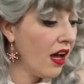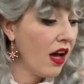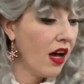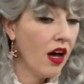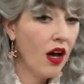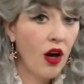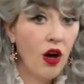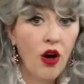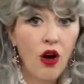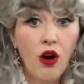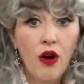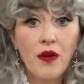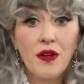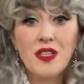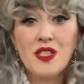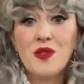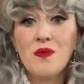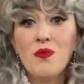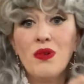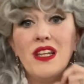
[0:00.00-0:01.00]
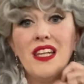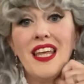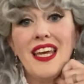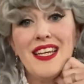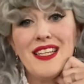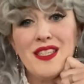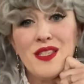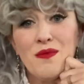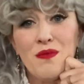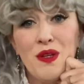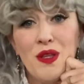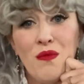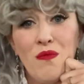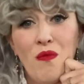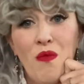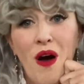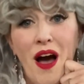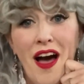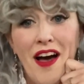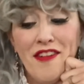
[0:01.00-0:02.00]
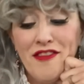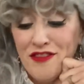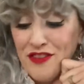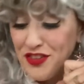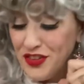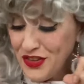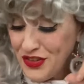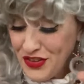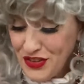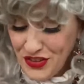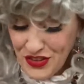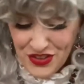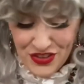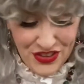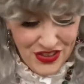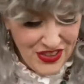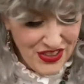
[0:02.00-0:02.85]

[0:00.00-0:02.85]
Oh, it's plates with waffles.